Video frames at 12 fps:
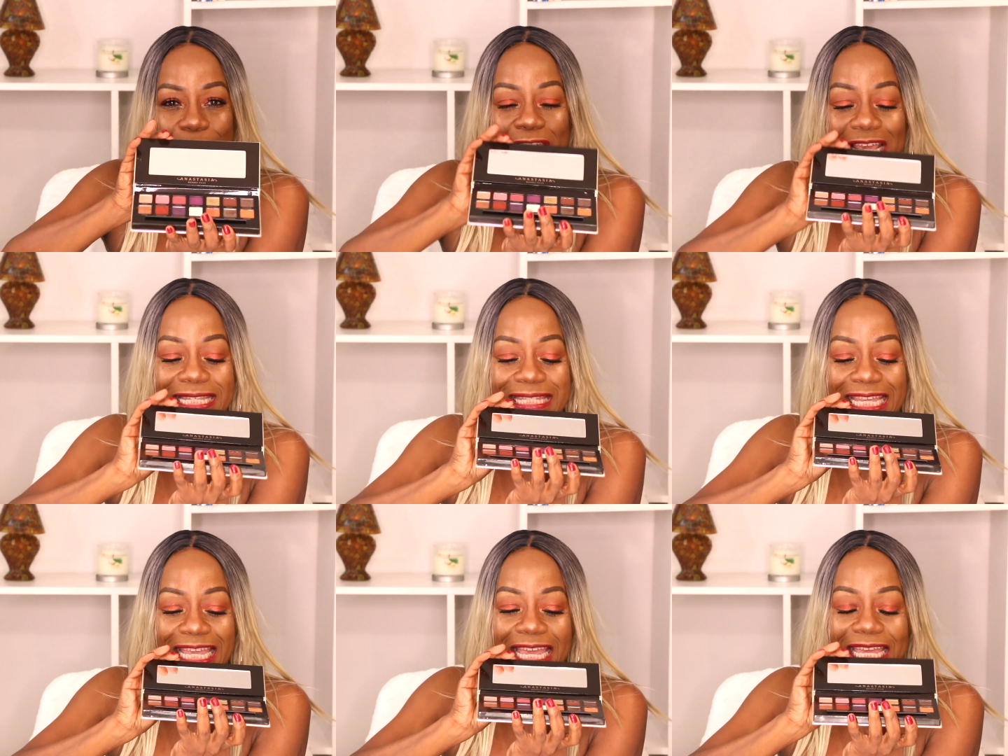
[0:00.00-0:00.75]

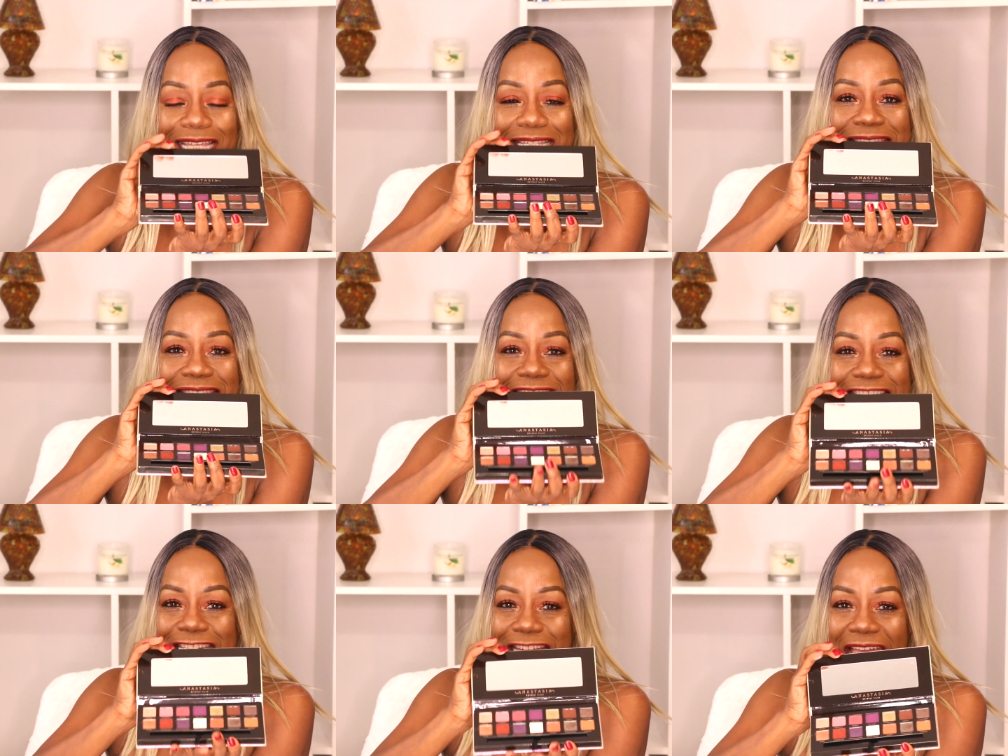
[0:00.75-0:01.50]
This is
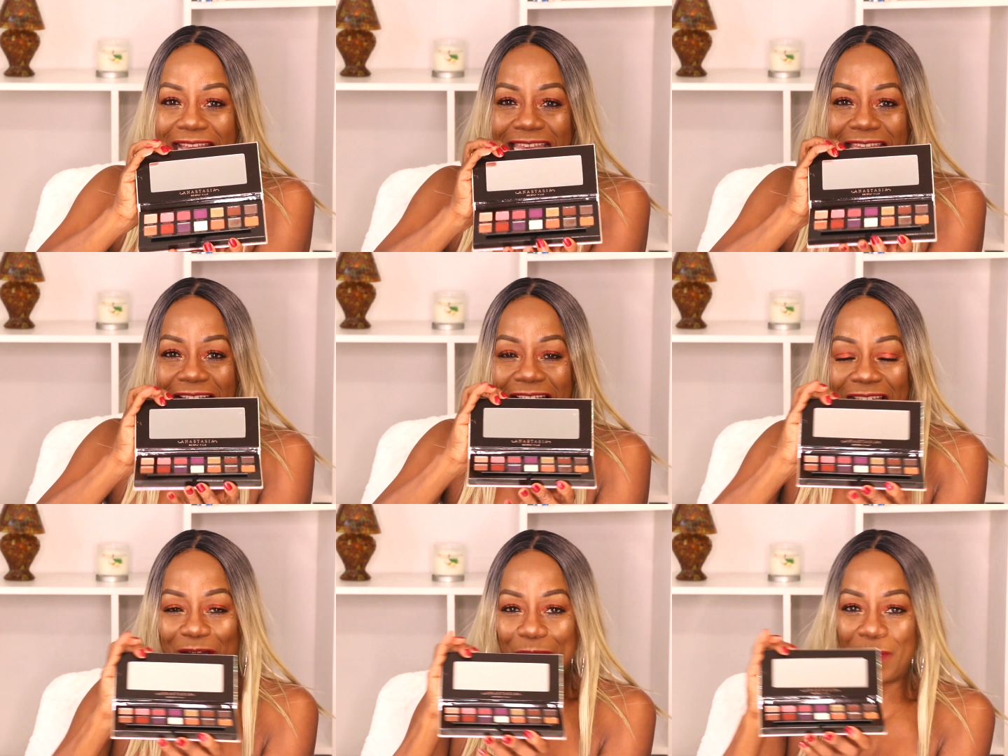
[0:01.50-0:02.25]
the Jackie
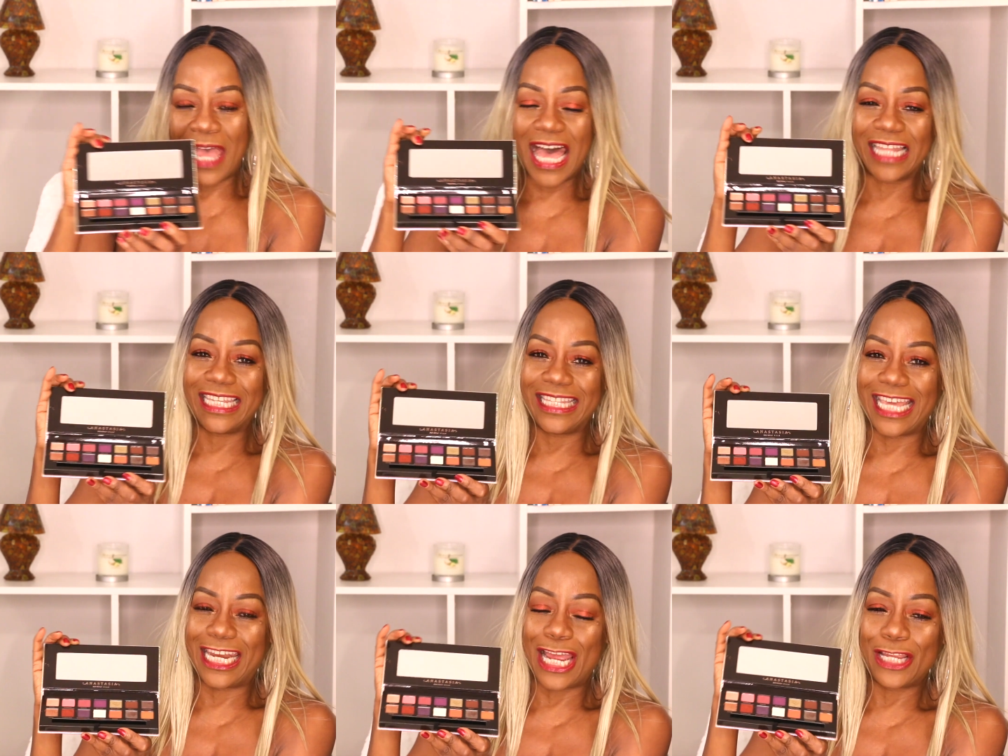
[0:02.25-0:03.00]
Aina palette
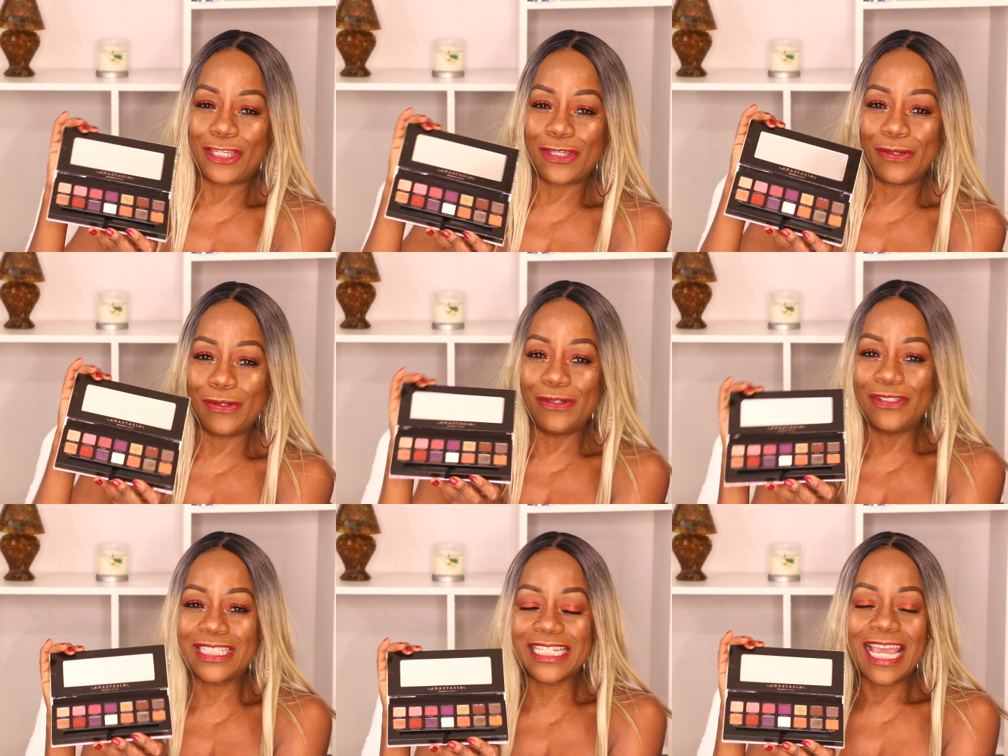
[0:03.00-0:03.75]
that I
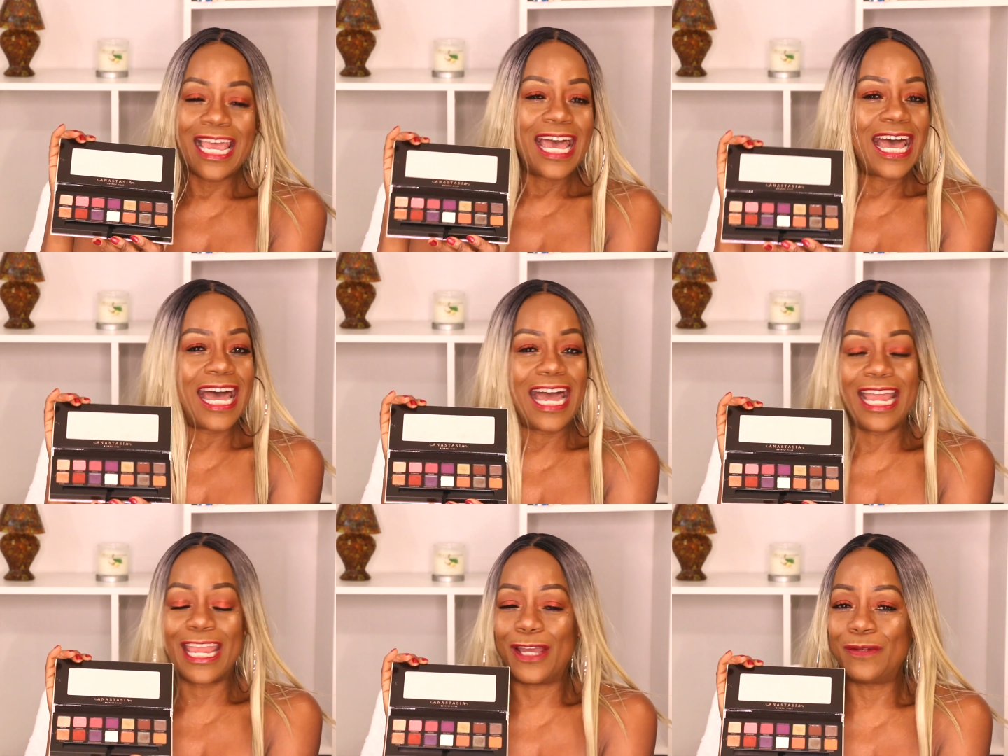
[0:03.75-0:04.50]
used.
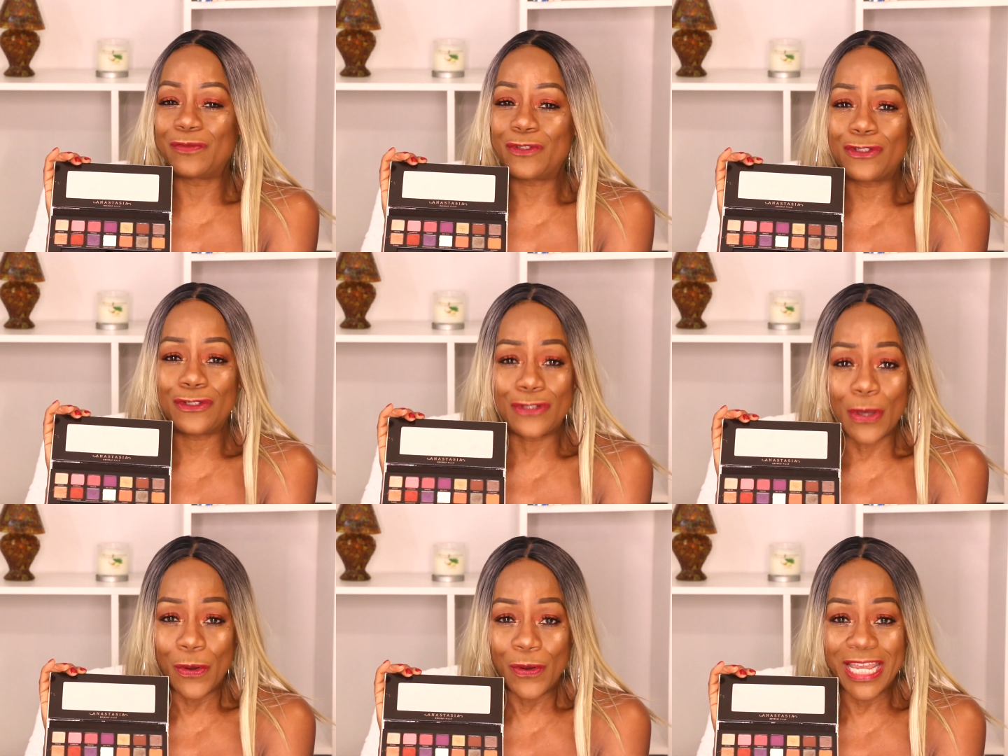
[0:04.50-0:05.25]
I am
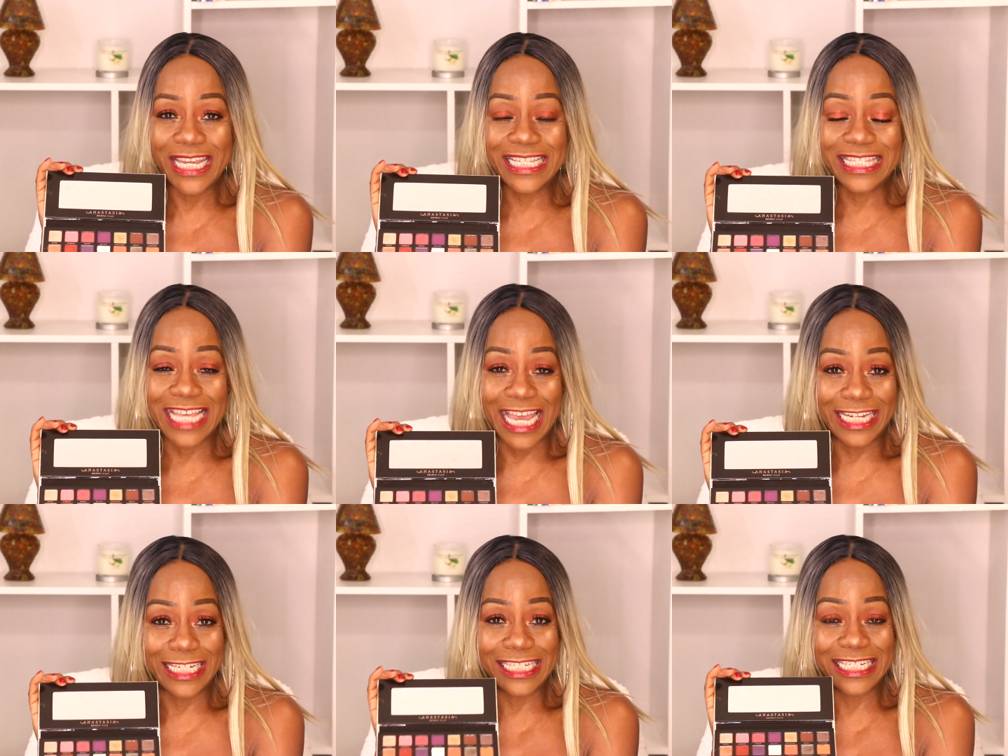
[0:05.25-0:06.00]
so
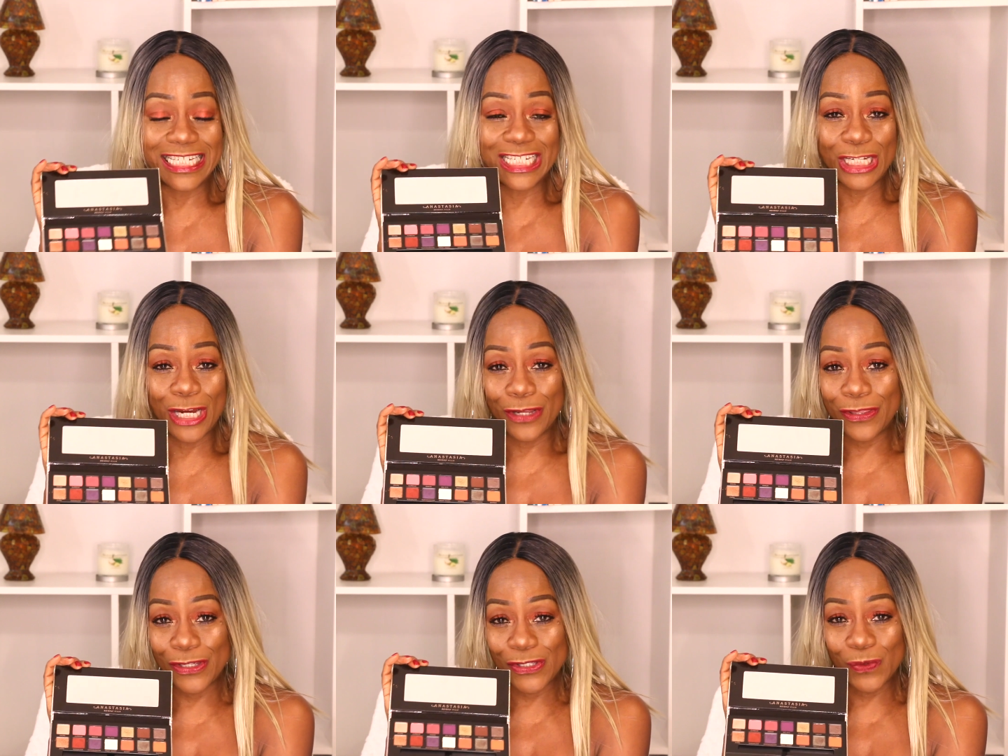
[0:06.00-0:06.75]
excited to
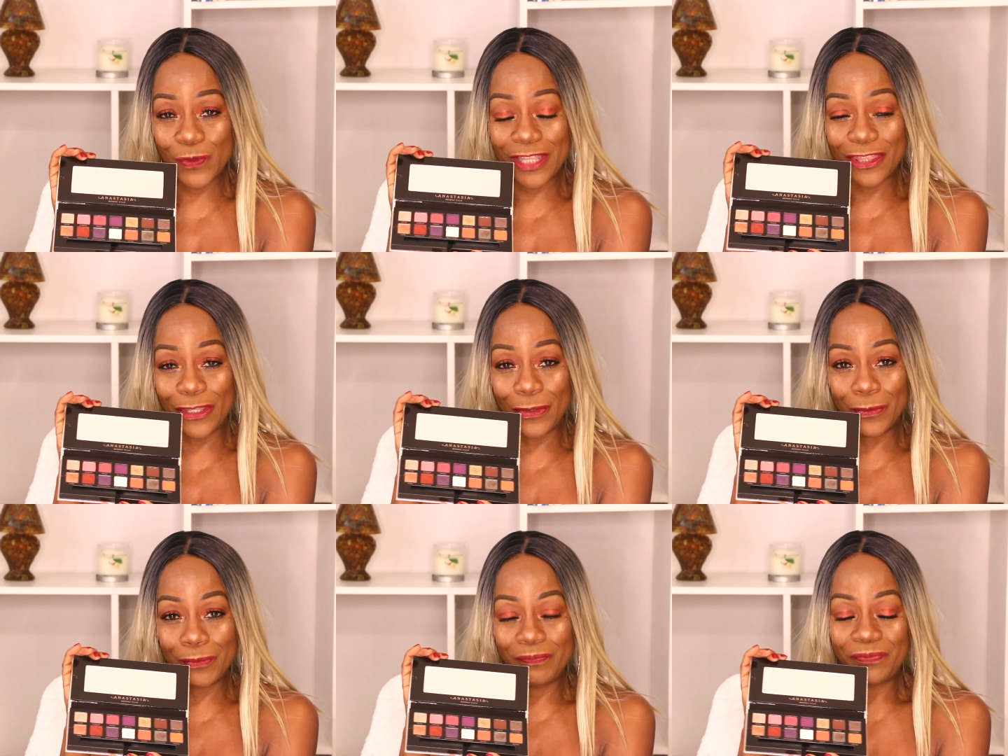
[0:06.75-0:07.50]
share this with
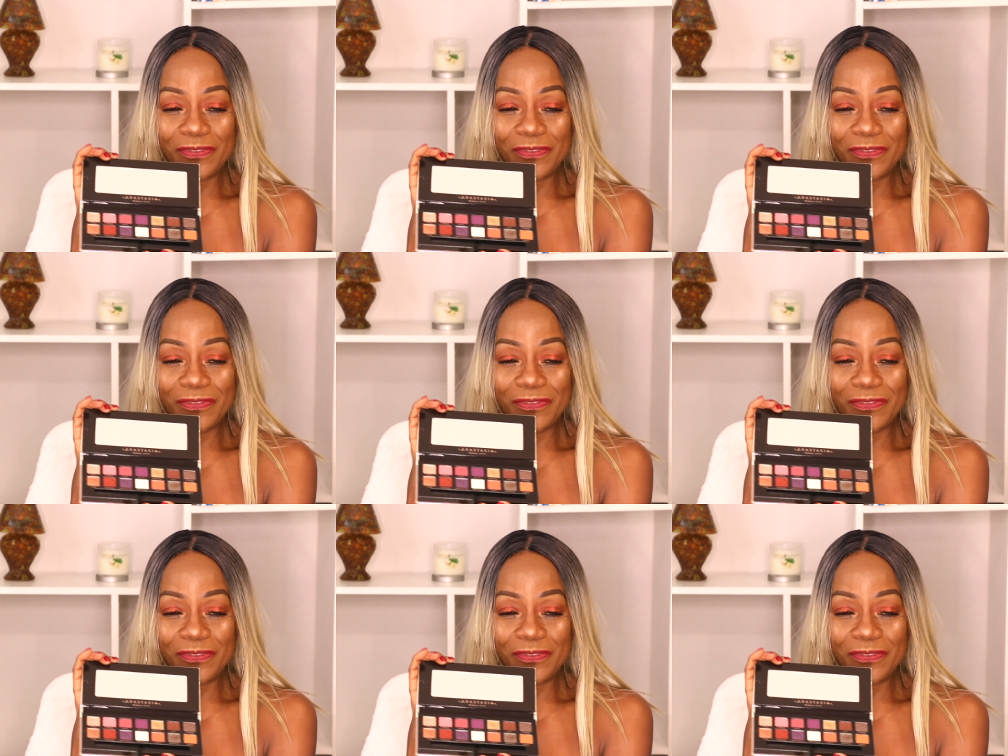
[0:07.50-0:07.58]
you.